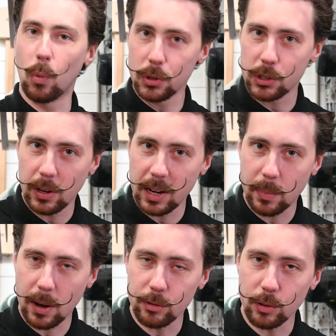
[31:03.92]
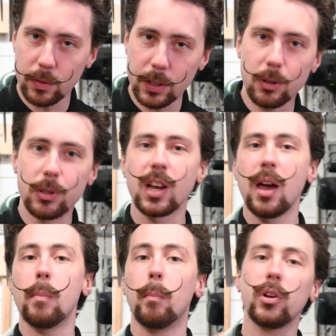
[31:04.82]
water cooling part reviews,
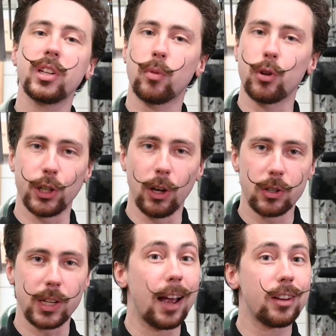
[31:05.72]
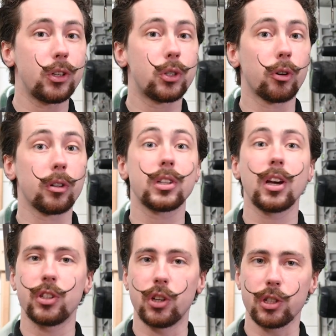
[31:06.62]
modding project logs and tutorials
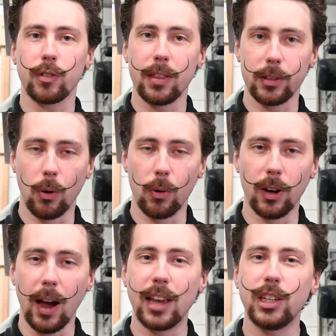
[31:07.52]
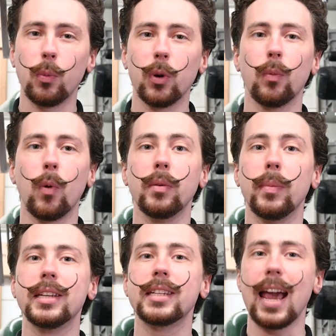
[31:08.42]
just around the corner, and you wouldn't want to
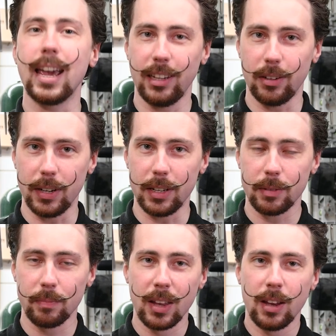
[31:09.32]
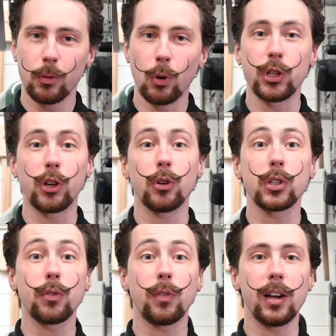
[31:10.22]
miss any of it. Of course, you can
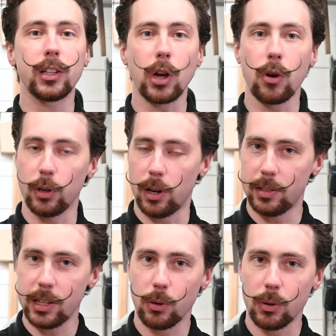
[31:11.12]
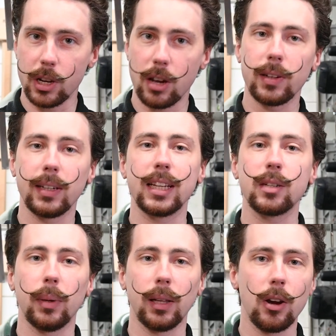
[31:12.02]
also find us over on our Discord server,
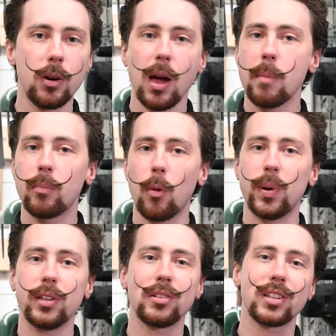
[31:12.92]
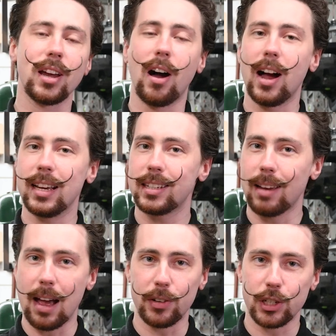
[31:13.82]
linked below. Pop in, say hi,
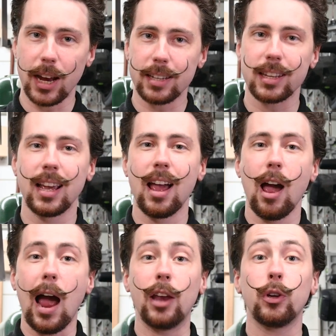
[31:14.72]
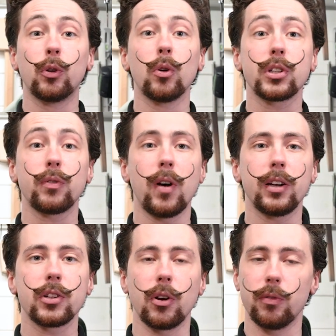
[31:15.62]
have a chat. And you can also find
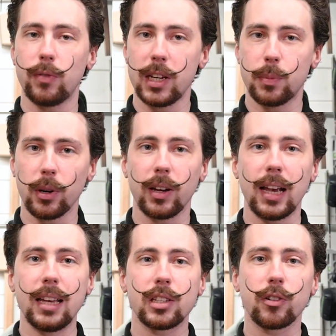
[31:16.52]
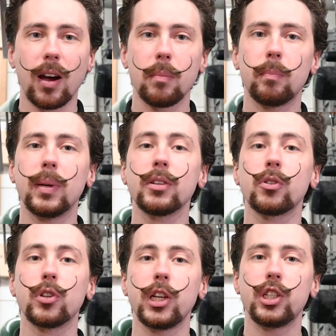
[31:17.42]
us on Facebook, Instagram,
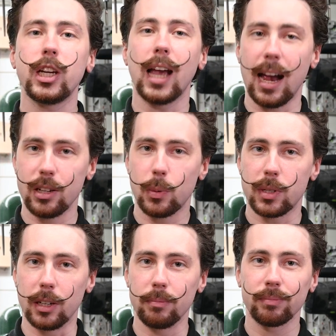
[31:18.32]
builds.gg and Twitter.